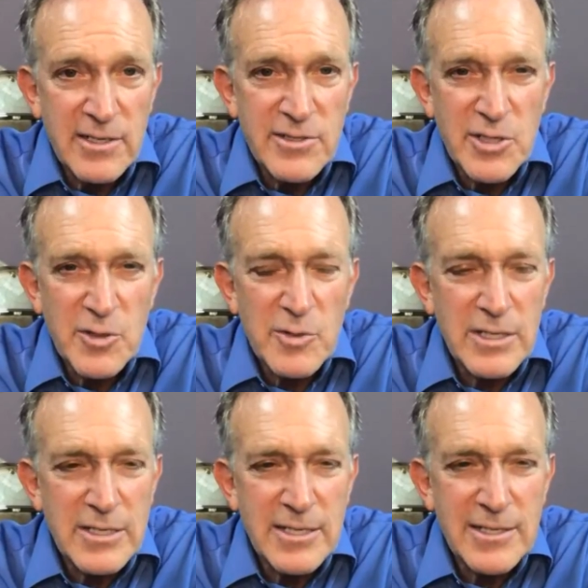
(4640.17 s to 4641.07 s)
So
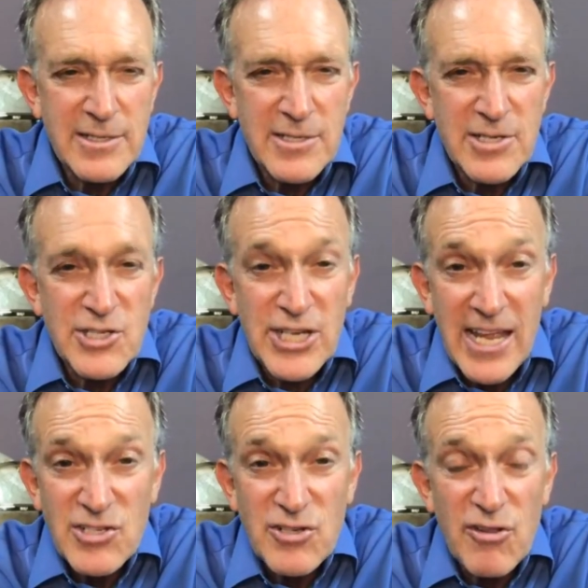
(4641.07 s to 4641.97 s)
to to
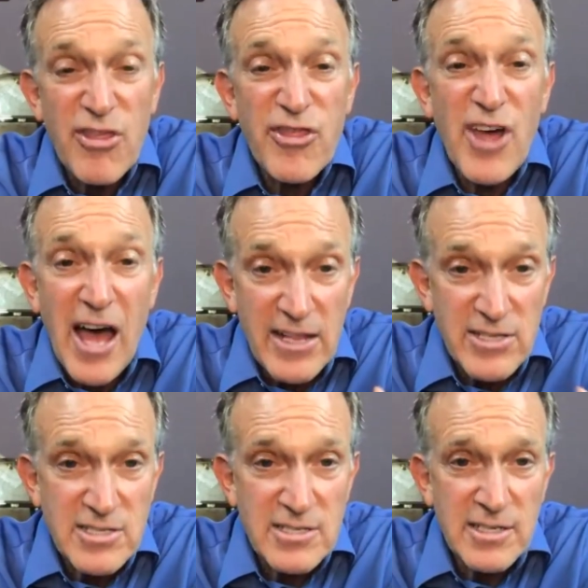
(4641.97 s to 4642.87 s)
change your
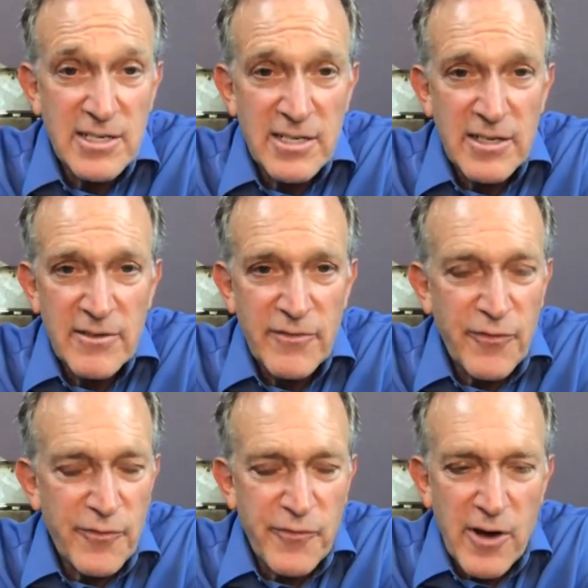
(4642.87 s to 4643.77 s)
thoughts
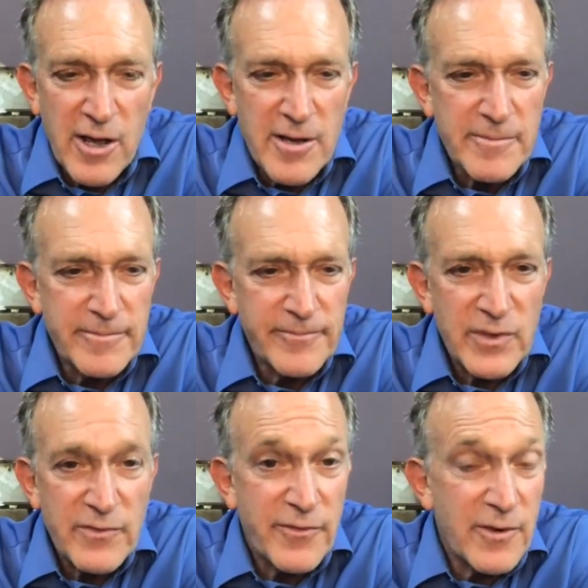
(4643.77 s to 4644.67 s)
from
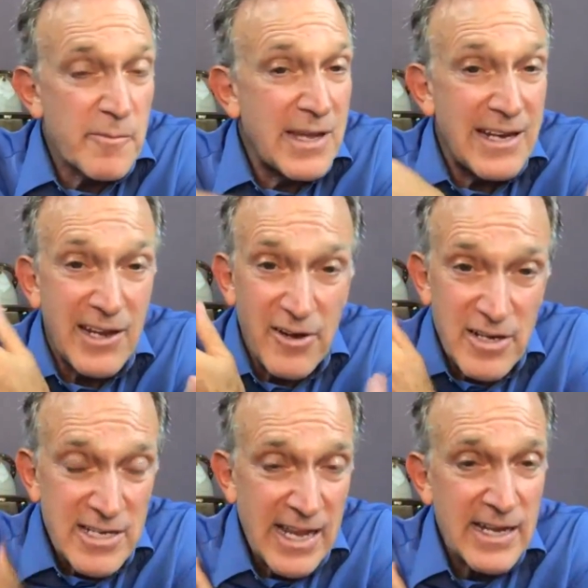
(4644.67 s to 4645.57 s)
from being
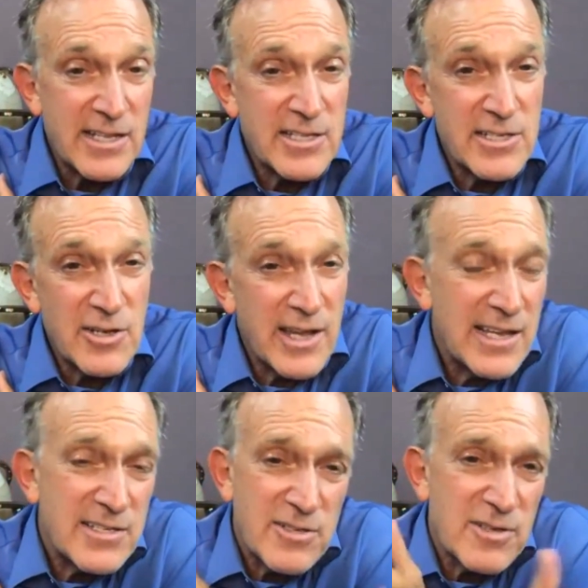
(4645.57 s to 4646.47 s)
irritated to
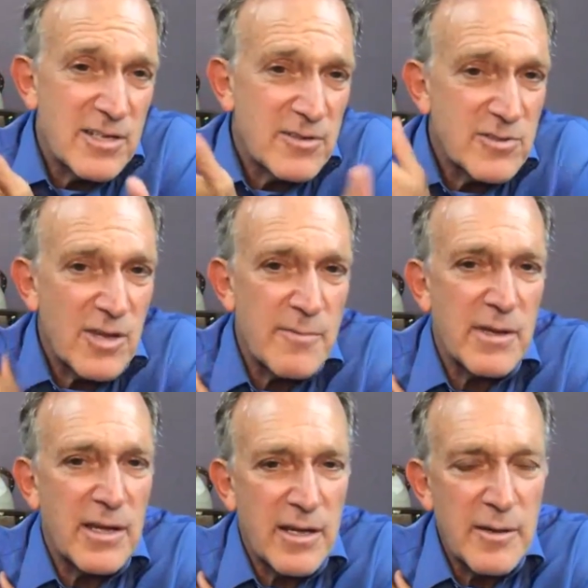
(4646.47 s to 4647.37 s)
okay, so you know, so
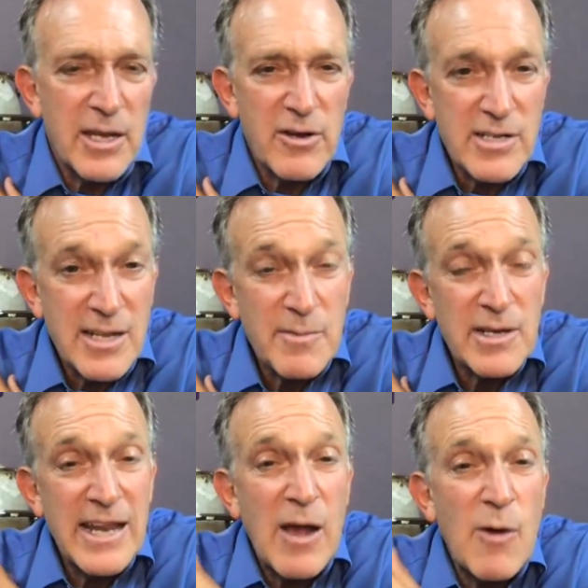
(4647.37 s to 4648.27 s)
I'm uh, irritated,
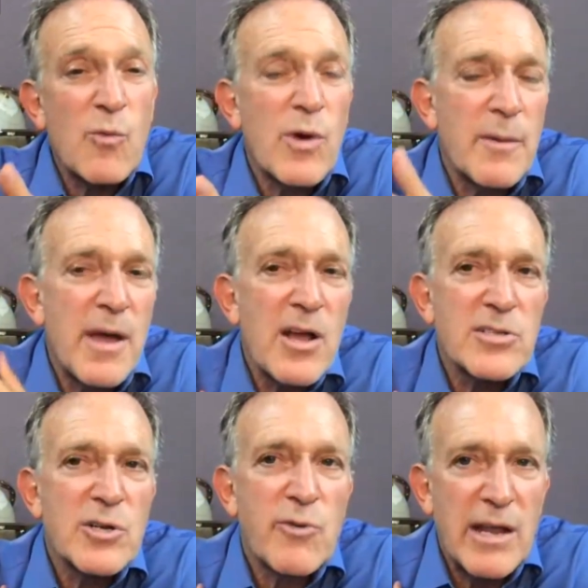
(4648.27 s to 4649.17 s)
but now what am I
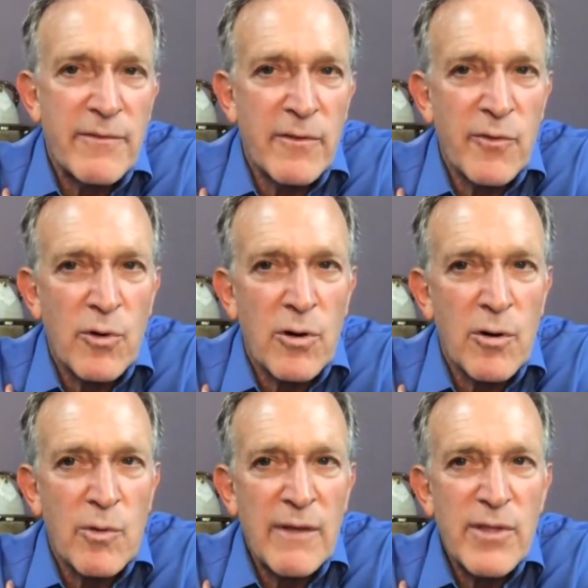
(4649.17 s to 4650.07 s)
also grateful for?
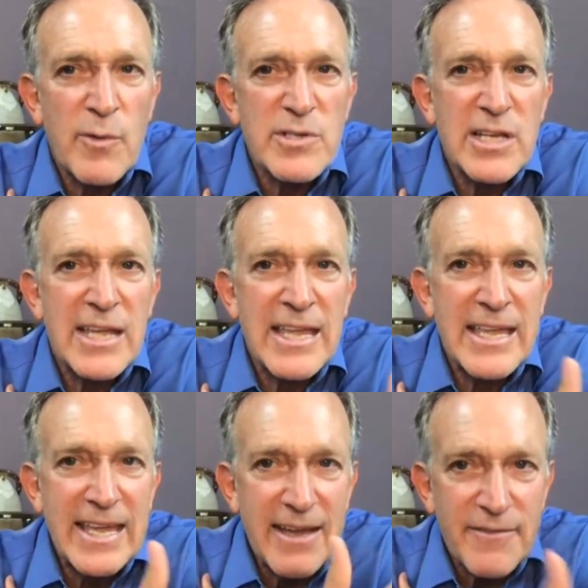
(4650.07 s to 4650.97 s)
Or if there was a
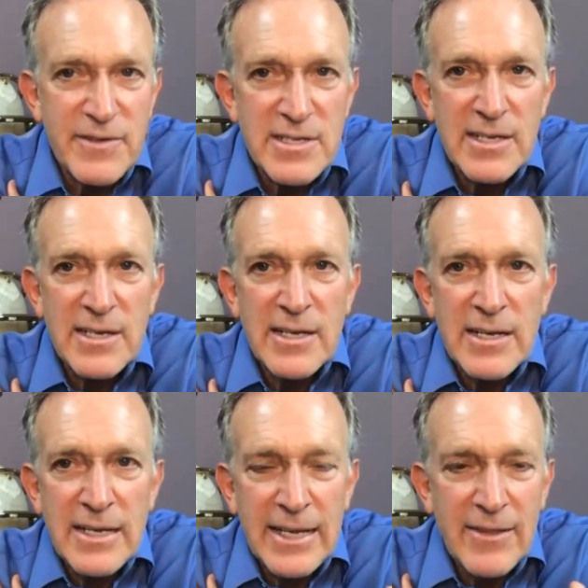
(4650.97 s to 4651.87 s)
gift
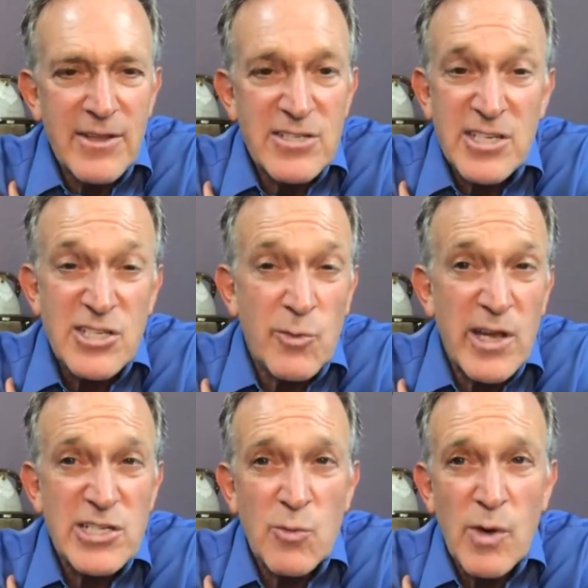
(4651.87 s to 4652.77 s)
in this
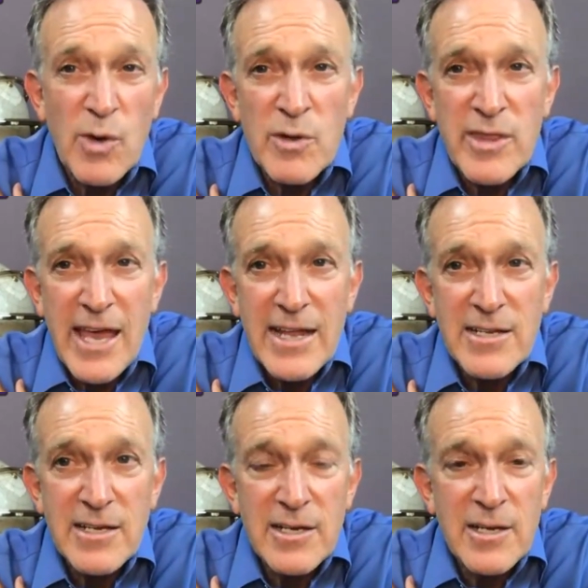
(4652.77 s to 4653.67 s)
situation, what would
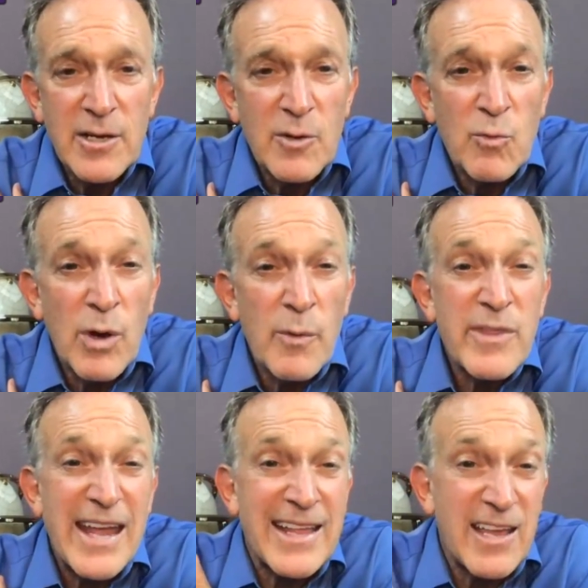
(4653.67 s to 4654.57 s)
that what would
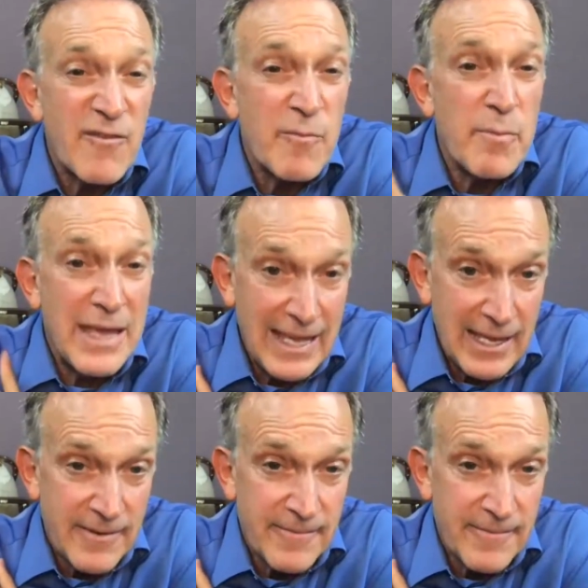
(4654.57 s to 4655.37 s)
that gift be?